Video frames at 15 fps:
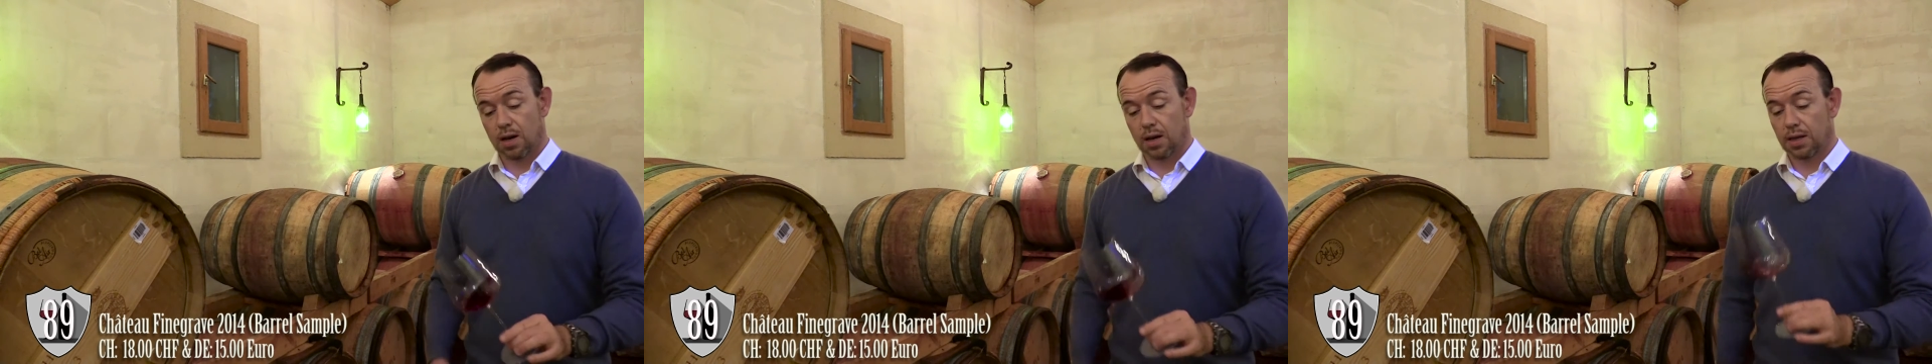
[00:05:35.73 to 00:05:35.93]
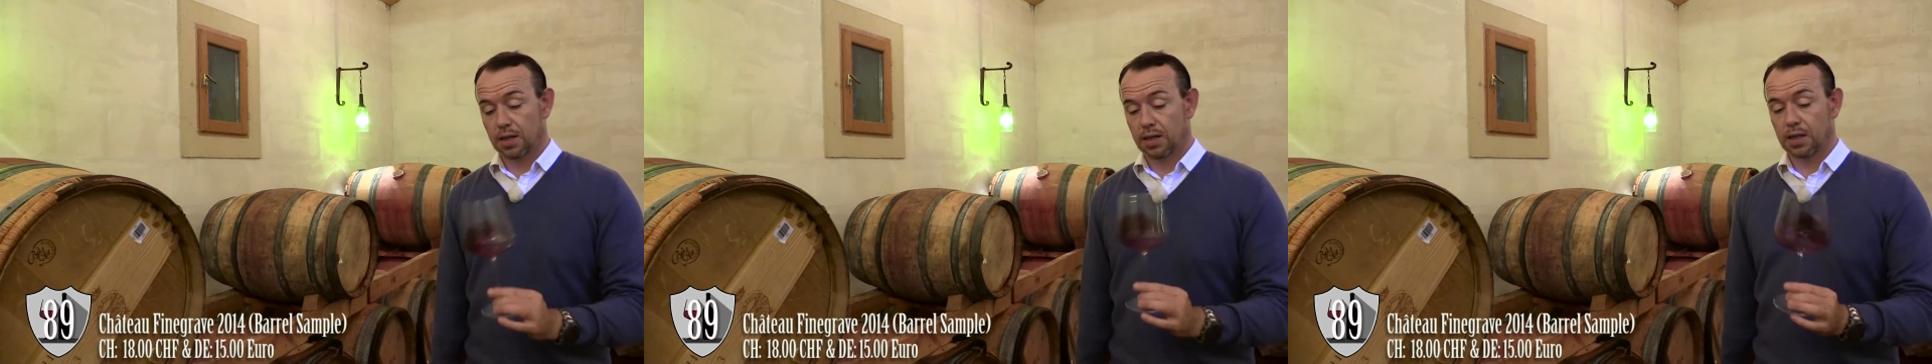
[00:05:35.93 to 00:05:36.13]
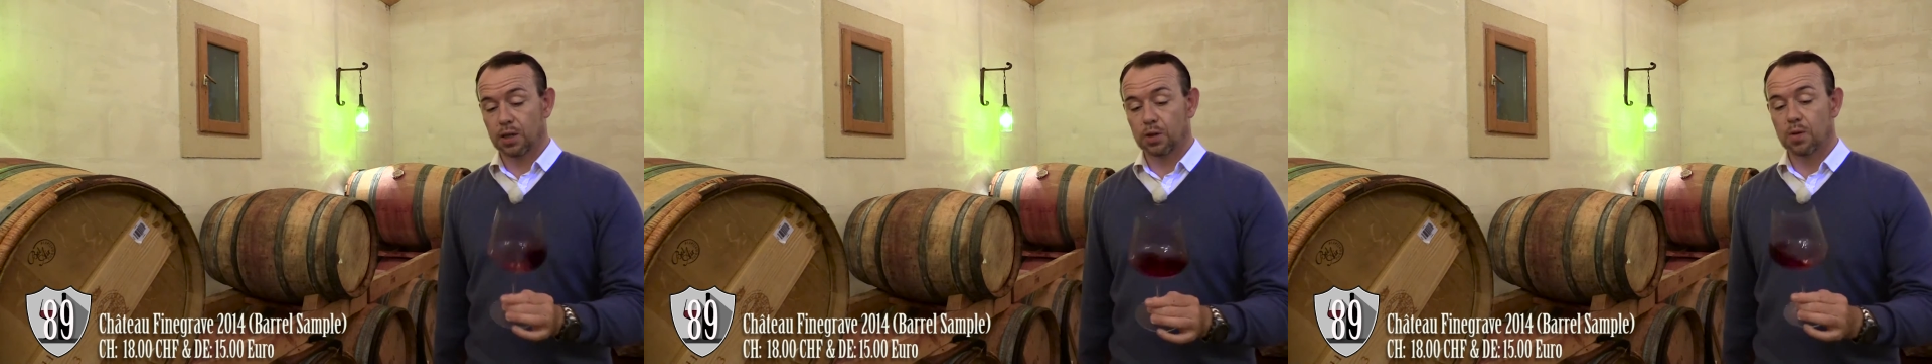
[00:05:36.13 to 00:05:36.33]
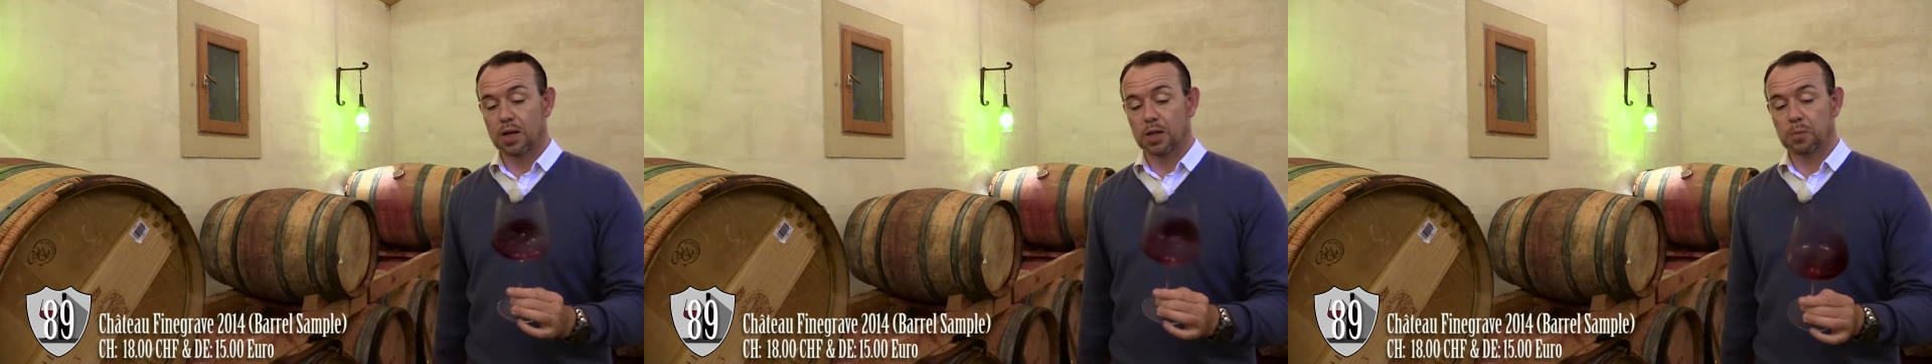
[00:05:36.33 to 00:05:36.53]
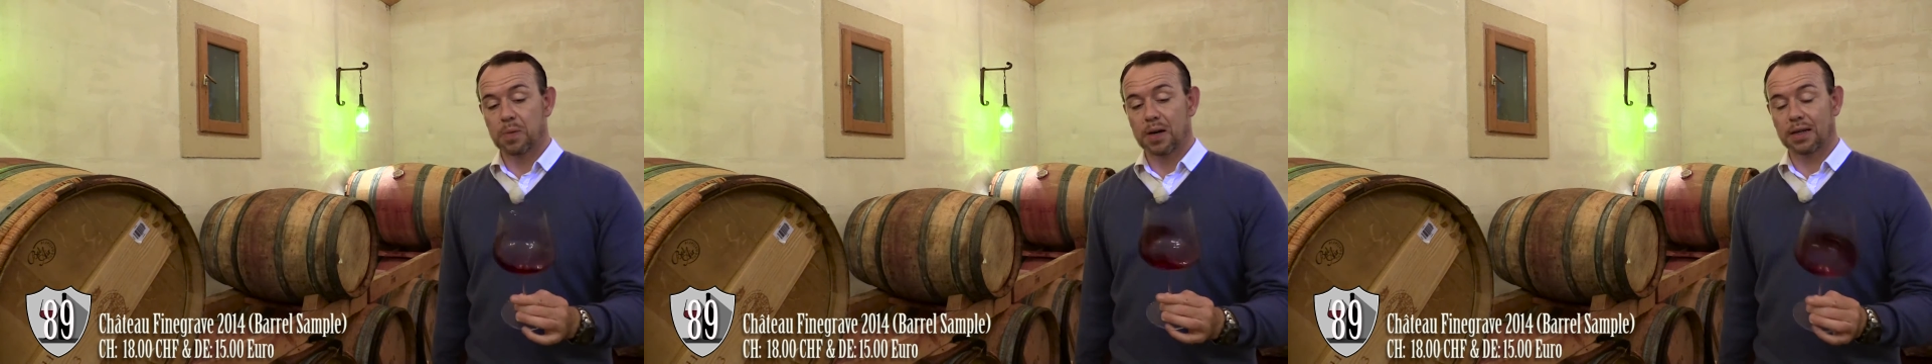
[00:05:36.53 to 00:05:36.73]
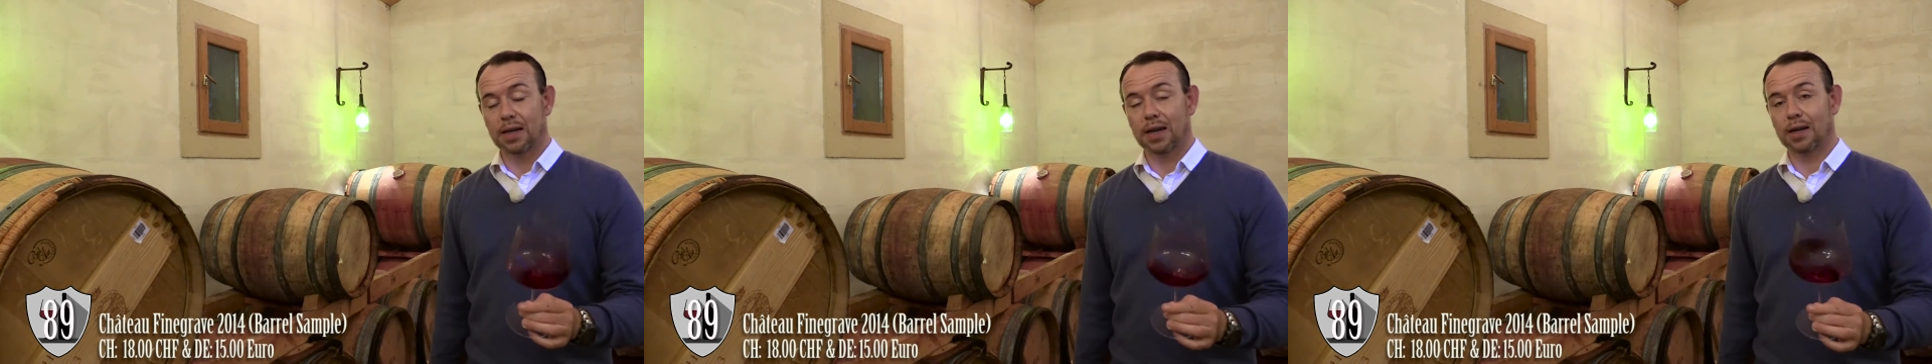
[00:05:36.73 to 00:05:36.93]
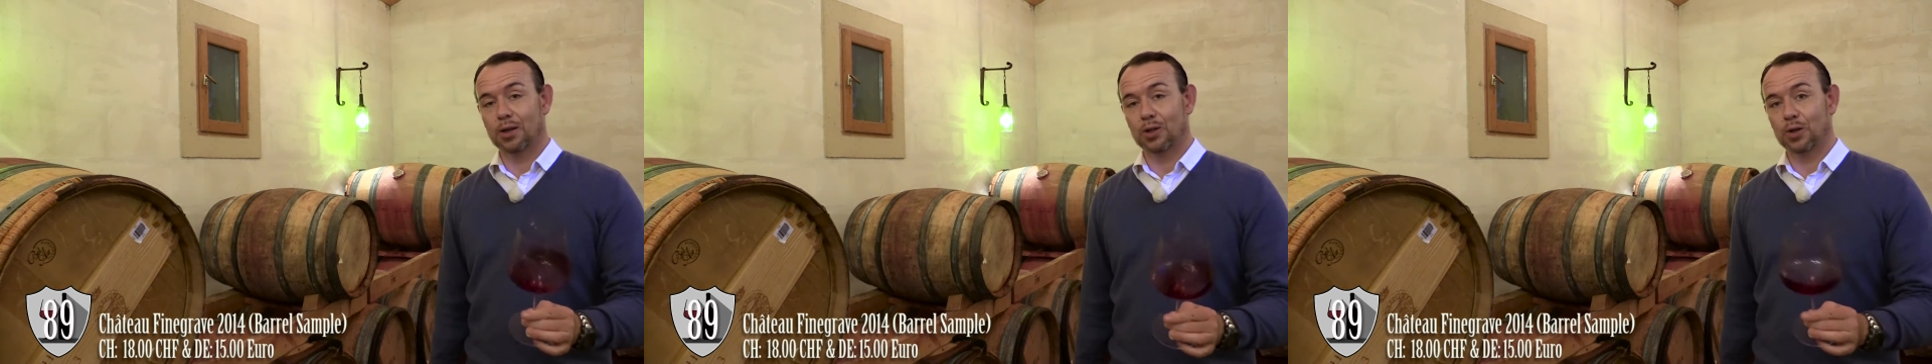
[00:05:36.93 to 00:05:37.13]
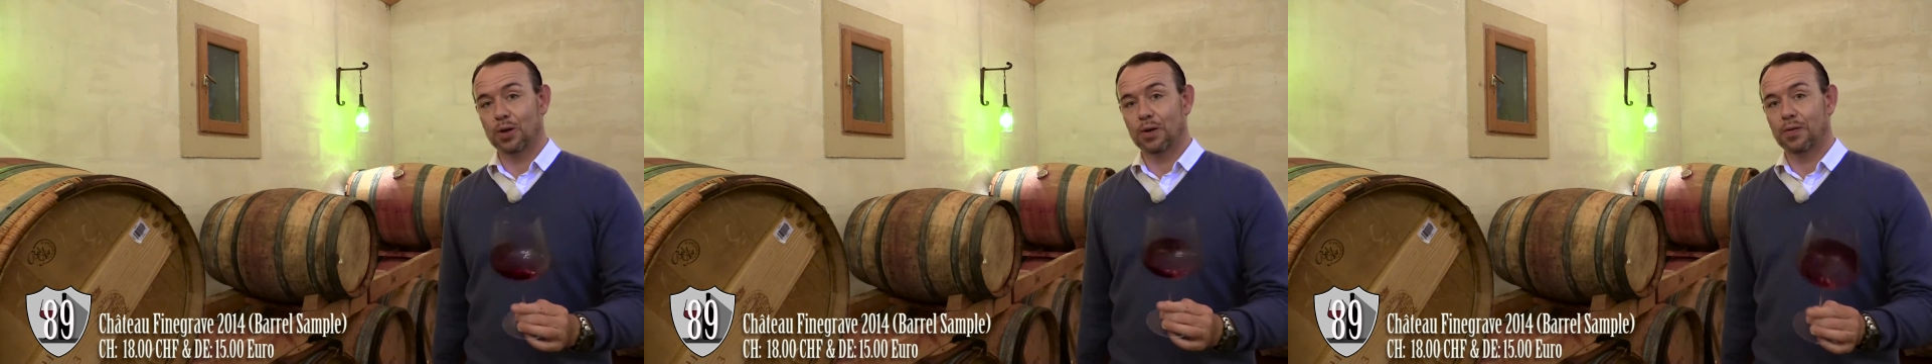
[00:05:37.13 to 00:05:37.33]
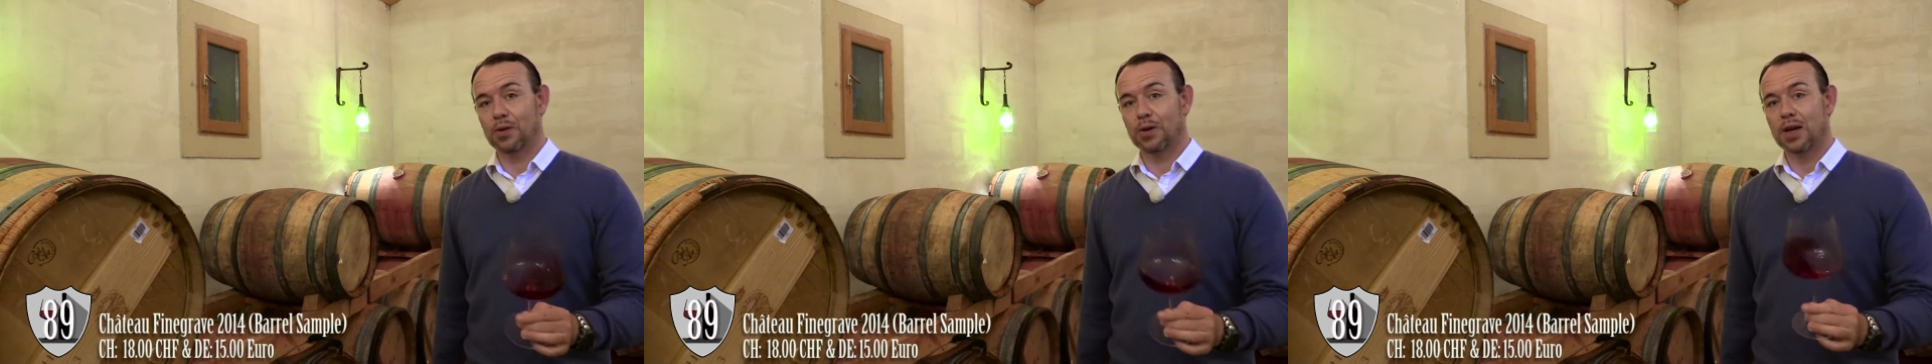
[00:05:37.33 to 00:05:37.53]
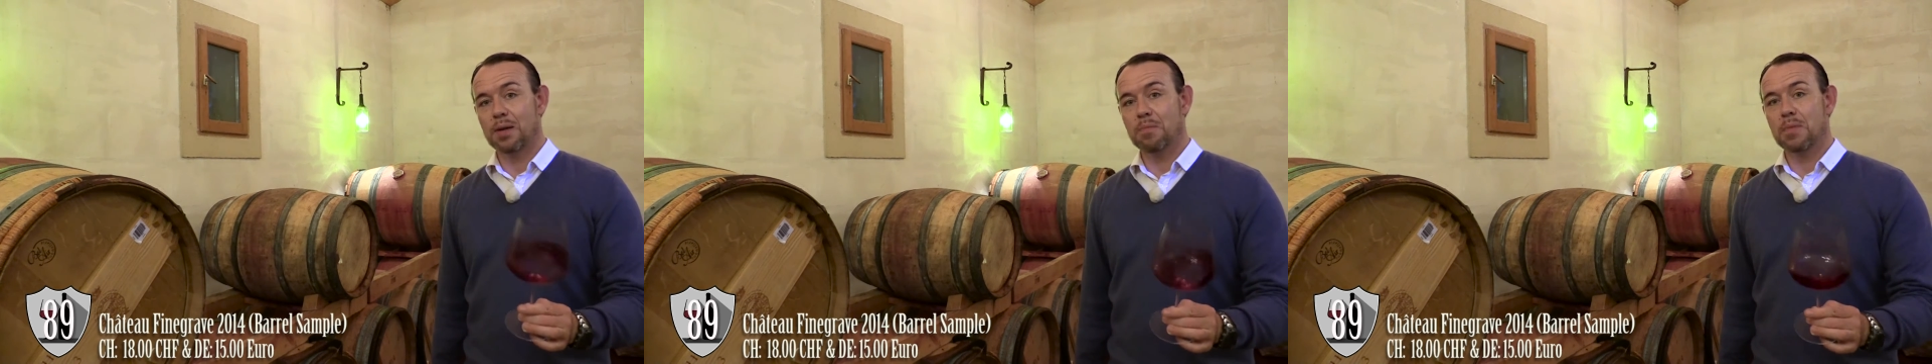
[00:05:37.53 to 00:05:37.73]
this is quite spectacular. So if
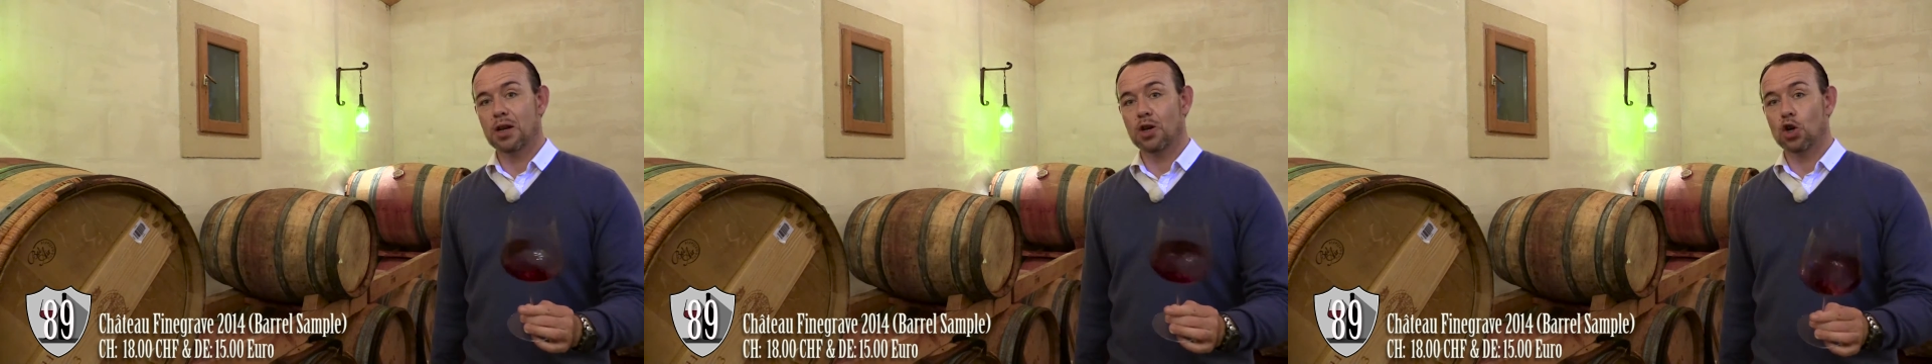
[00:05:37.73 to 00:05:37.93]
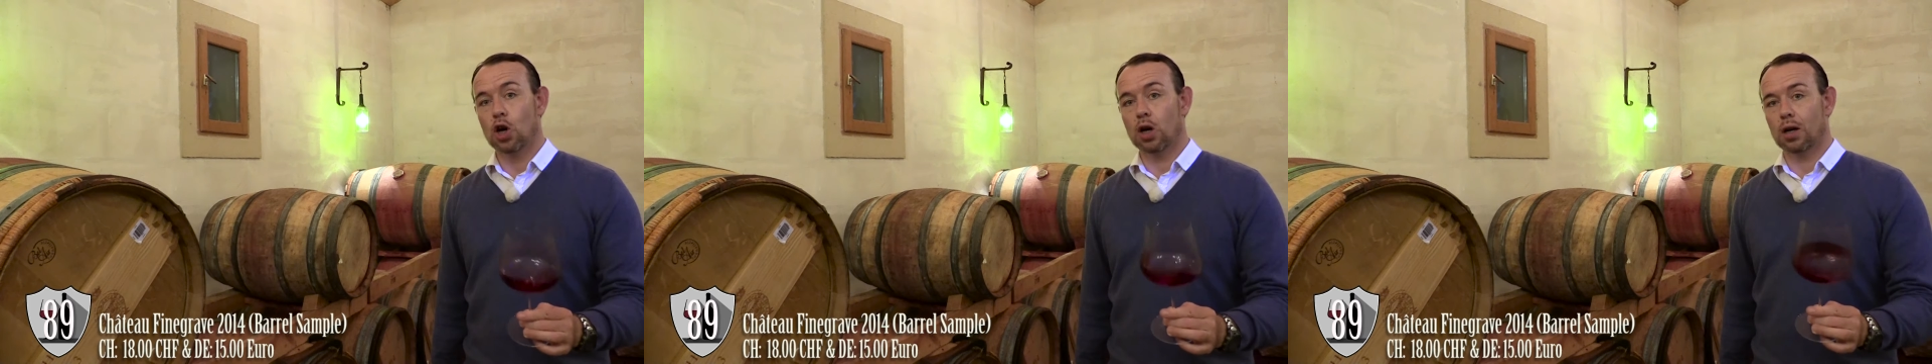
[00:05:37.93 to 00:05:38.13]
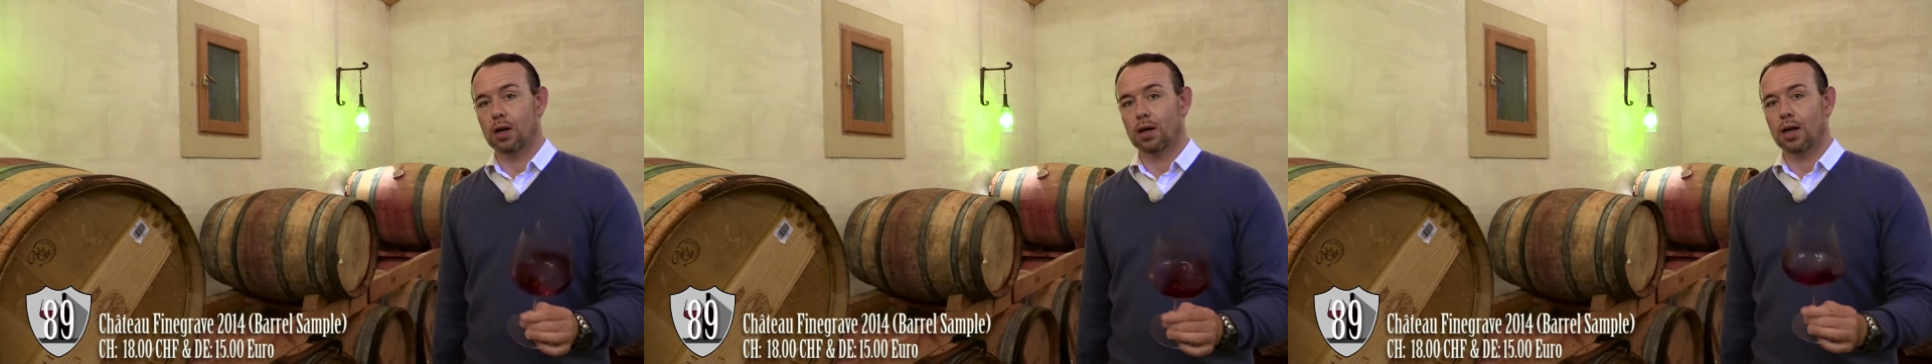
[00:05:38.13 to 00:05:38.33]
you're in Medoc